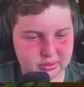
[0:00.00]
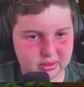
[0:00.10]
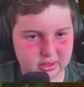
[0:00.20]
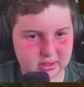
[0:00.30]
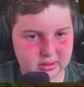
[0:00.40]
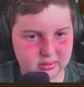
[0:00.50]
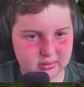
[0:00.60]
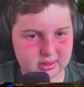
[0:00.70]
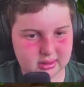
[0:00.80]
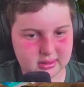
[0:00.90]
can do
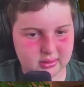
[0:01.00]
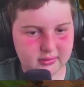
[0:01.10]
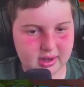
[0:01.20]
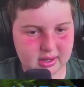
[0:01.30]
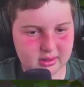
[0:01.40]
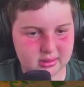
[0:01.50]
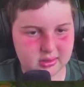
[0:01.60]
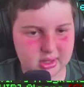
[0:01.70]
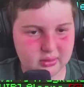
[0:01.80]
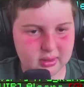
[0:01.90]
with the single rider is you
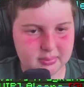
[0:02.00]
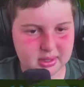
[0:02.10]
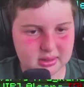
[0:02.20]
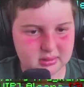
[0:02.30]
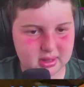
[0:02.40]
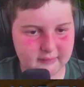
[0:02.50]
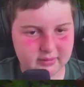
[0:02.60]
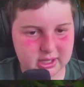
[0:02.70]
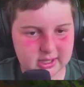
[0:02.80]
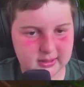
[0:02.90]
go up into that
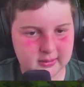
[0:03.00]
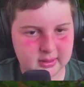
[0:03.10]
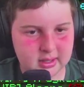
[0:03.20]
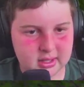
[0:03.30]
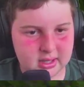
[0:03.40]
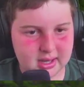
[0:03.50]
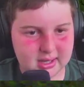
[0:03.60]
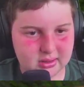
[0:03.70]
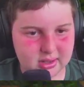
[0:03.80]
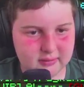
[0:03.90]
line,
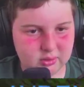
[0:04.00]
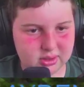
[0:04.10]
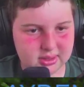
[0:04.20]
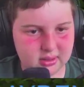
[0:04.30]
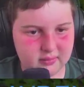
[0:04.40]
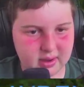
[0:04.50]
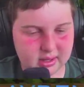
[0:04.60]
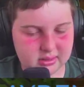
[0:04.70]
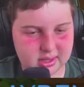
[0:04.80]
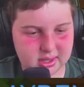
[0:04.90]
and they'll give you a single rider
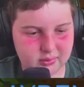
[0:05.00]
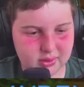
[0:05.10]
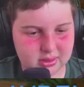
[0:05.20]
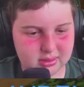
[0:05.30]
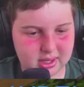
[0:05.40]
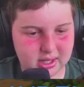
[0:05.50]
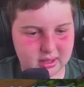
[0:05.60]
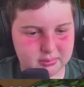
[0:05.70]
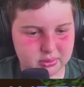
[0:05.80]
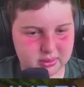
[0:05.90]
ticket. Once you get
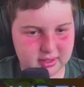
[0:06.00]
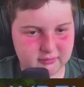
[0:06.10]
up, you'll give